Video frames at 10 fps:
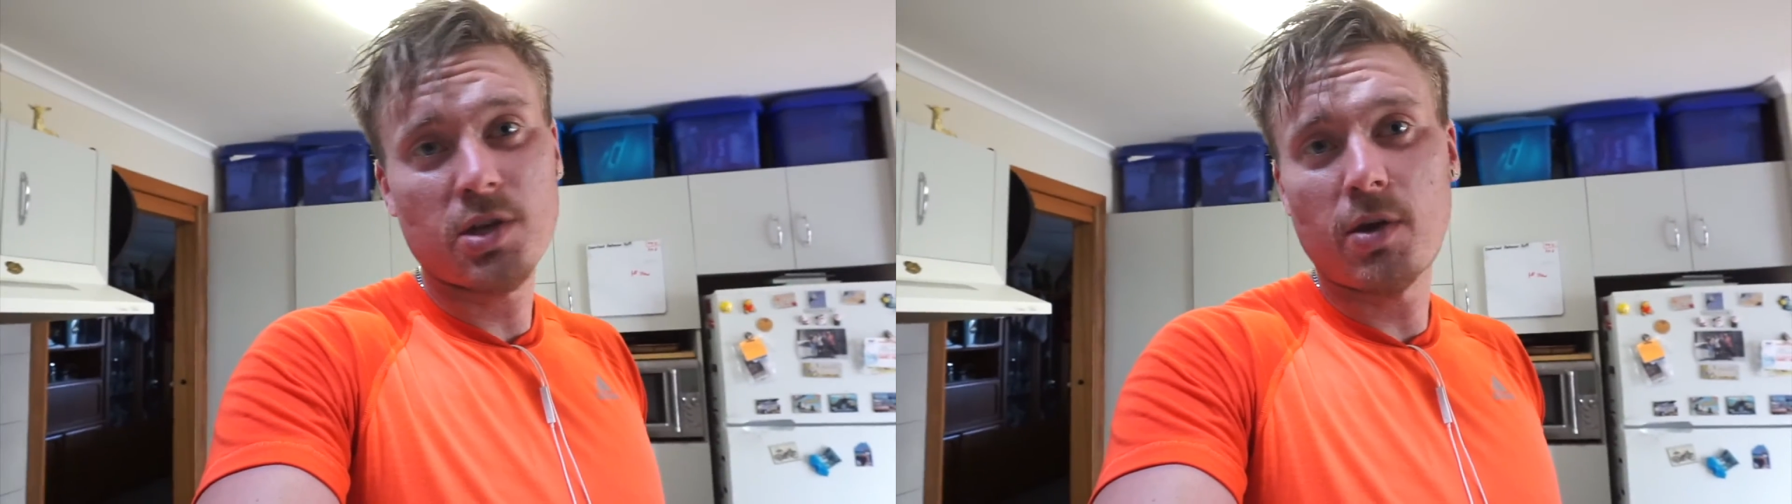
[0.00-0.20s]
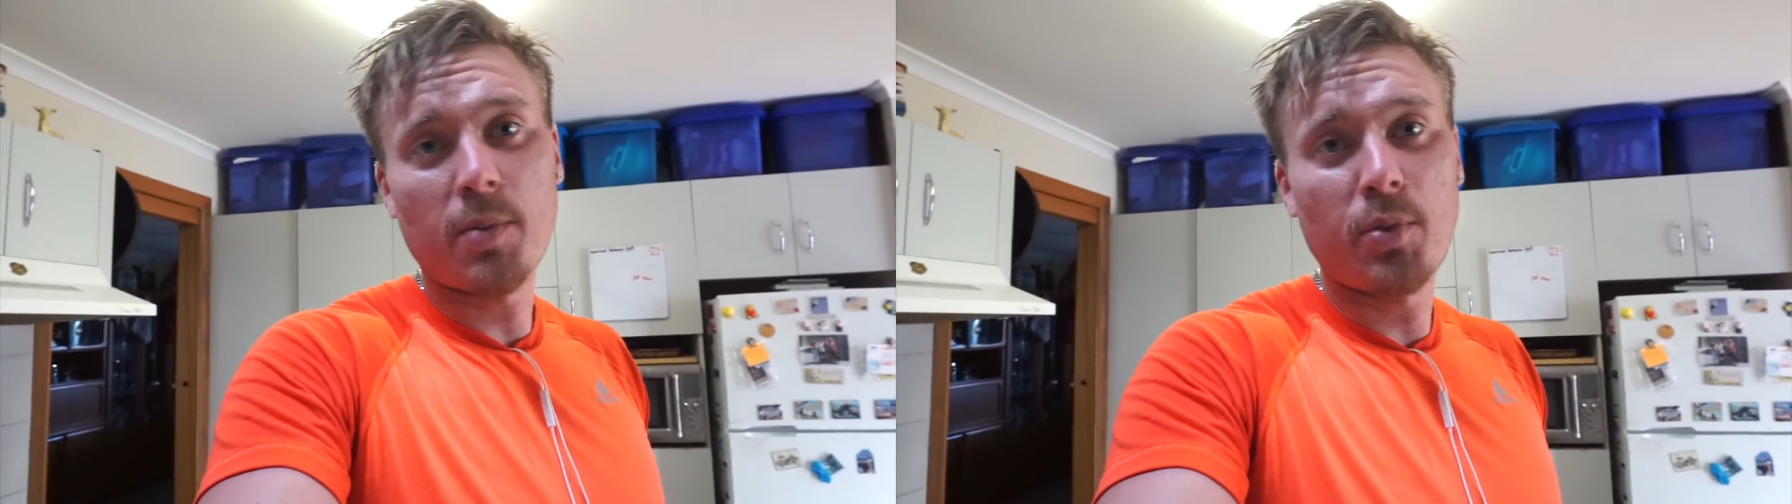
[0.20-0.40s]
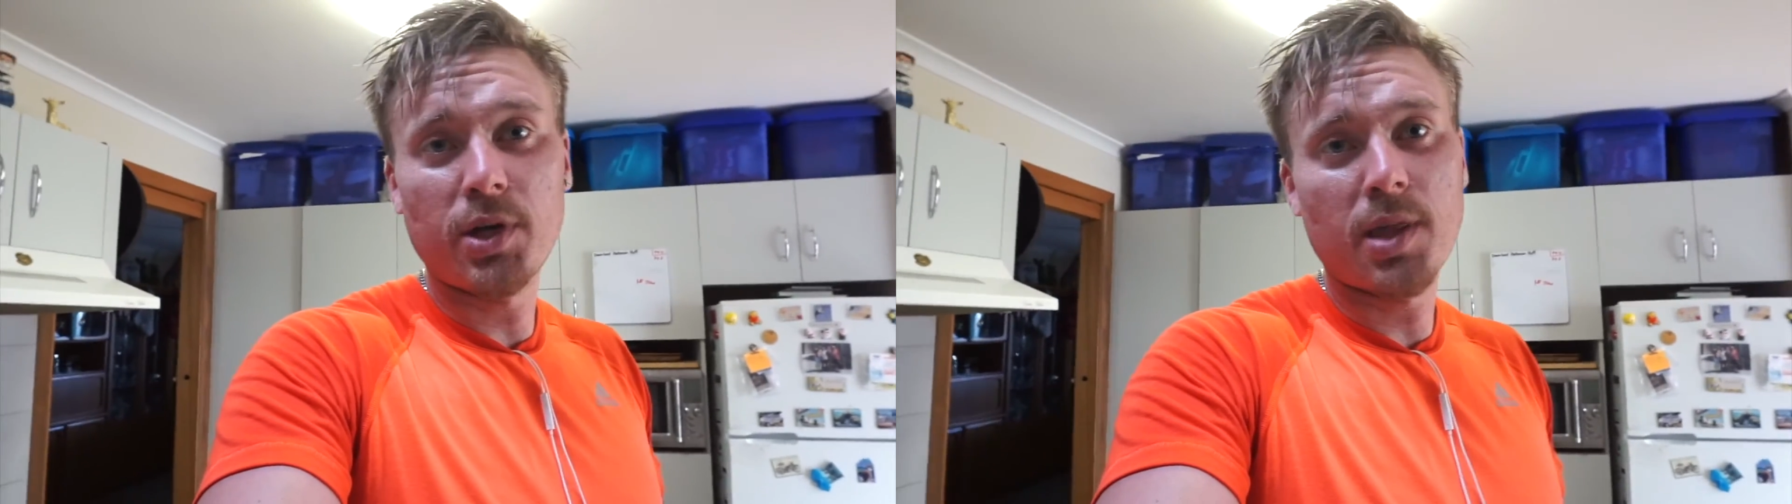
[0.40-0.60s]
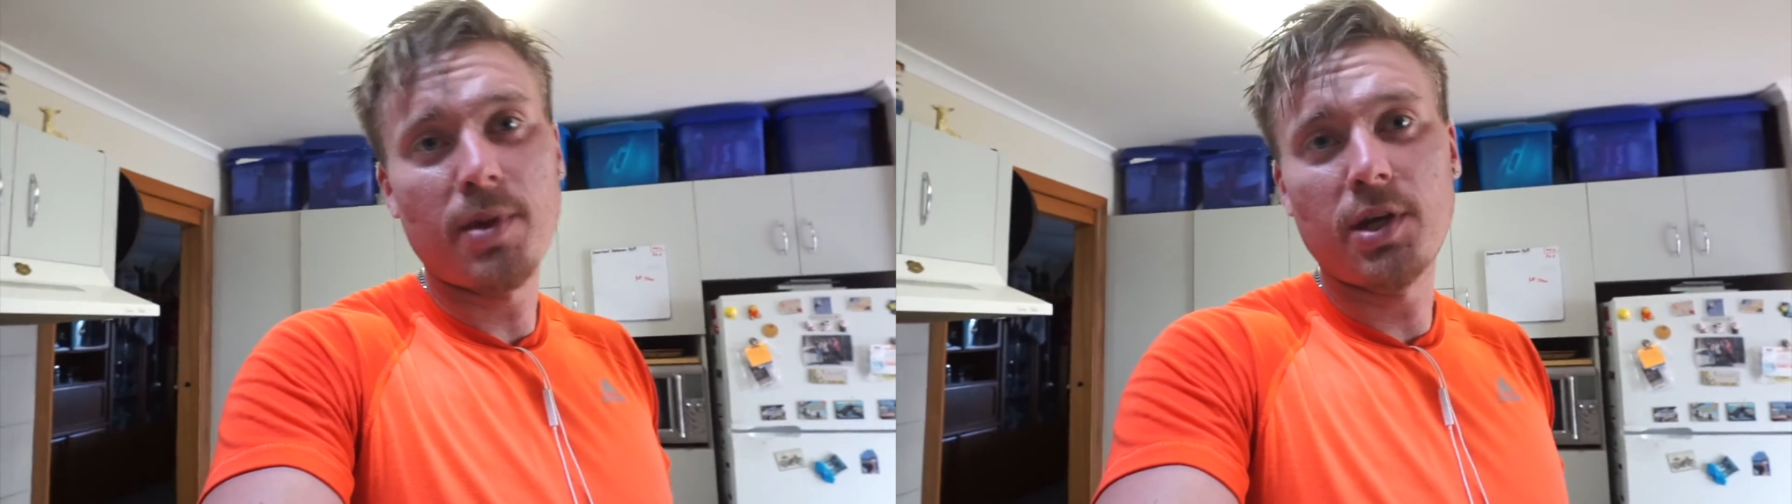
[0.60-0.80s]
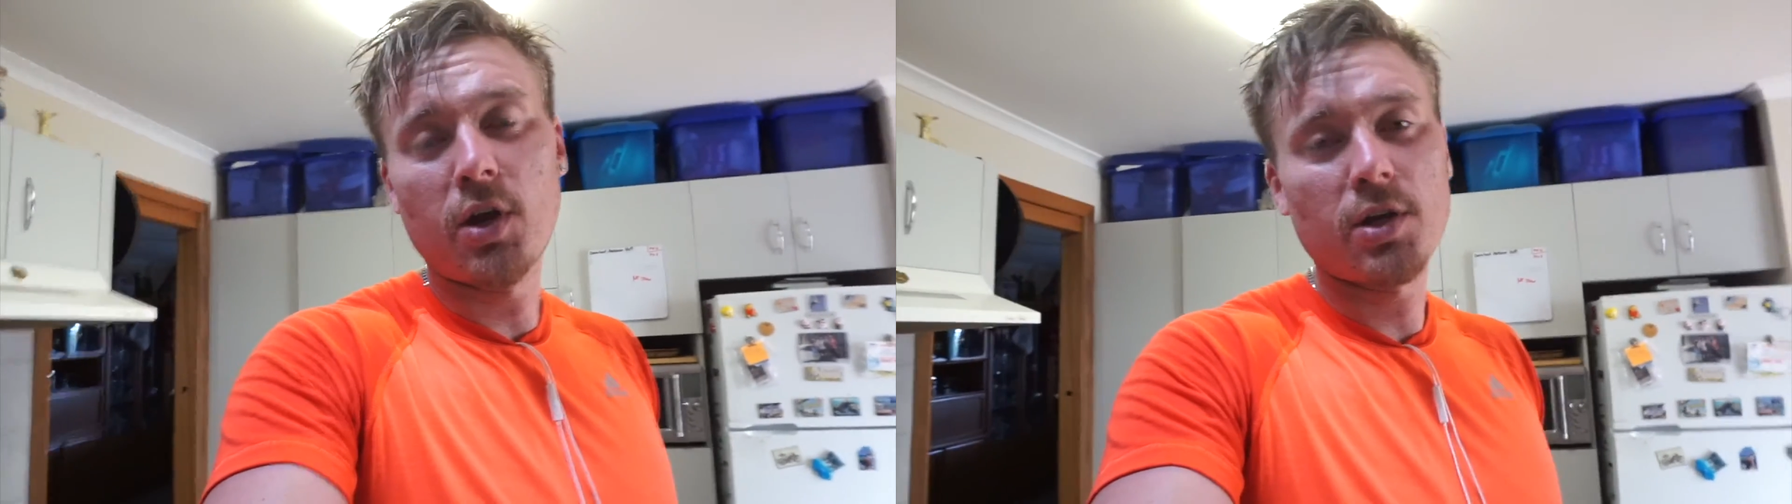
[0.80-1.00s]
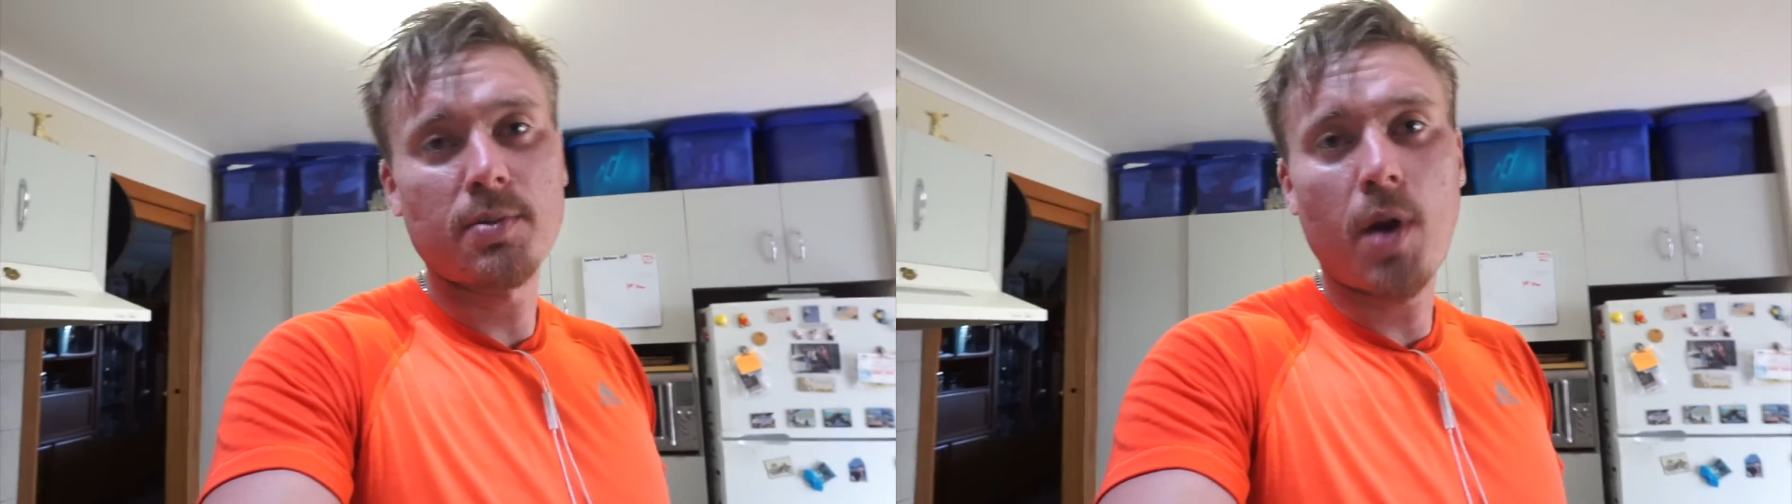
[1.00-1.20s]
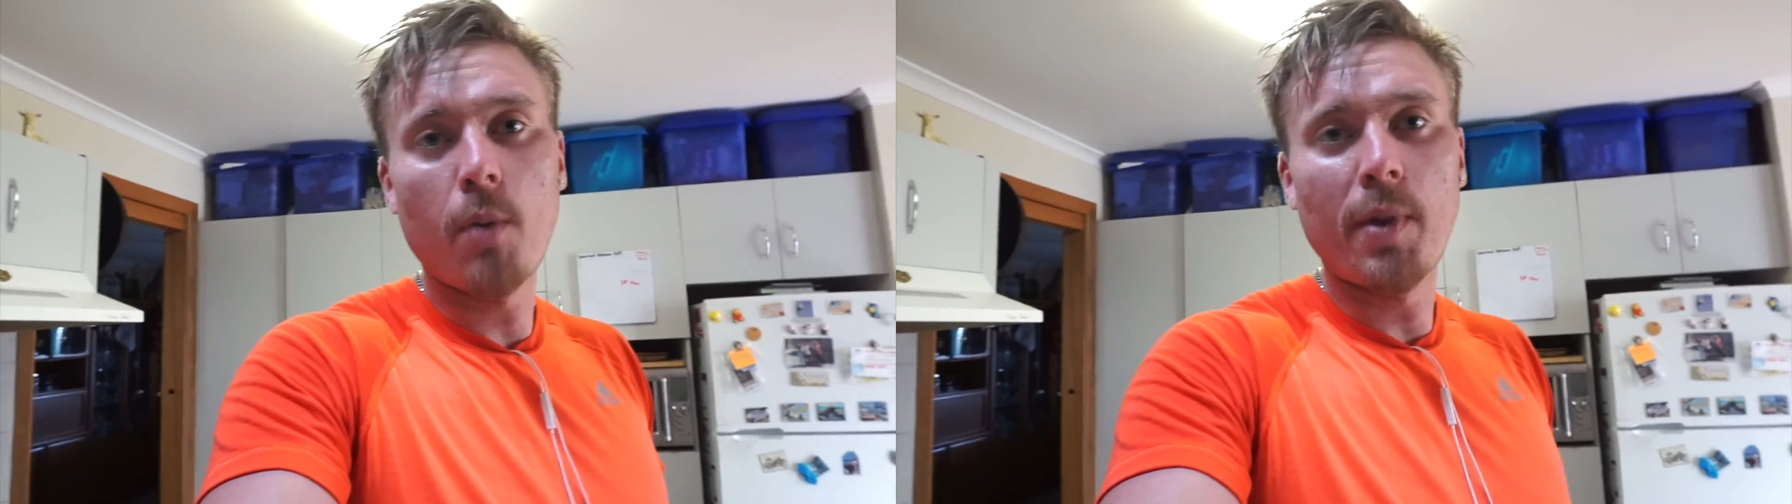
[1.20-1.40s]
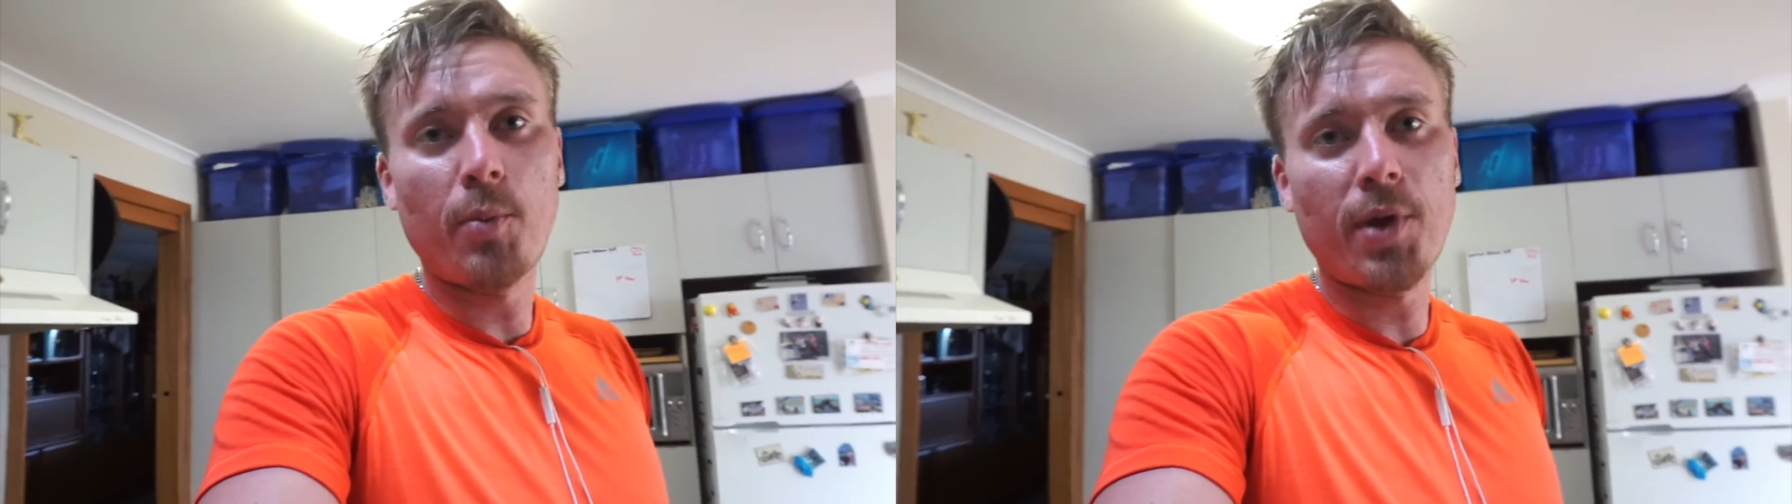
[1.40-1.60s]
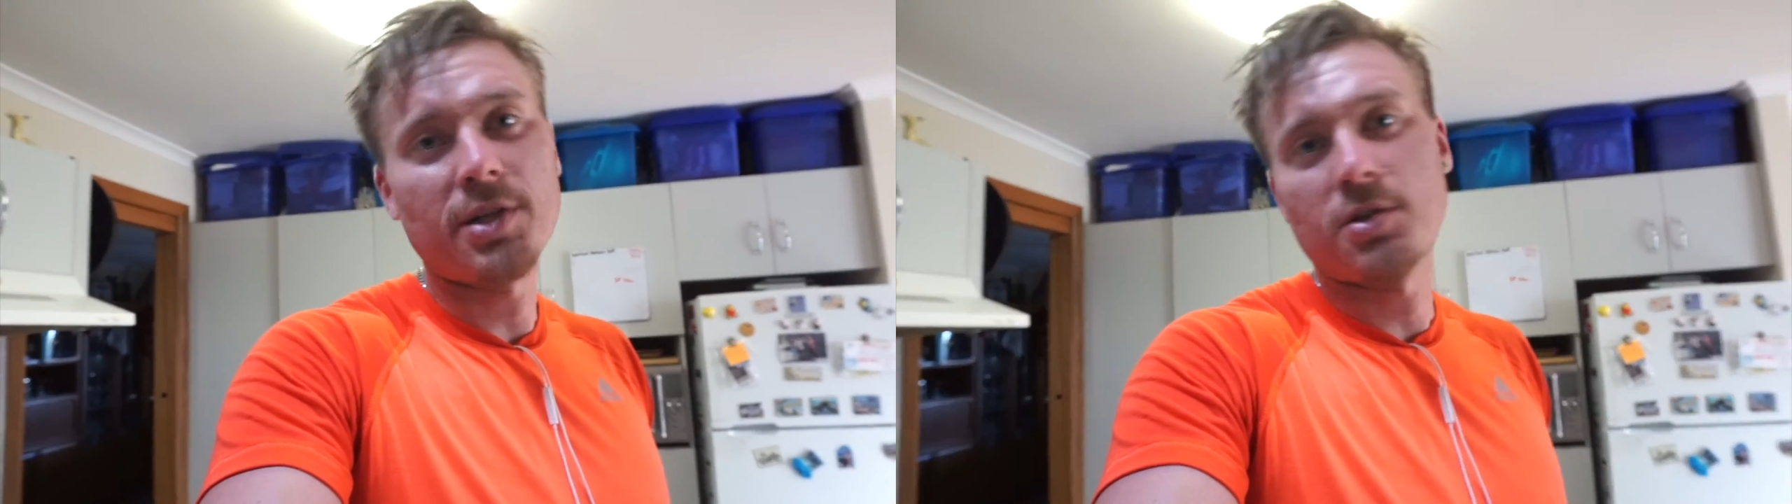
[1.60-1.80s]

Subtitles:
I end up putting them in, some wholemeal bread,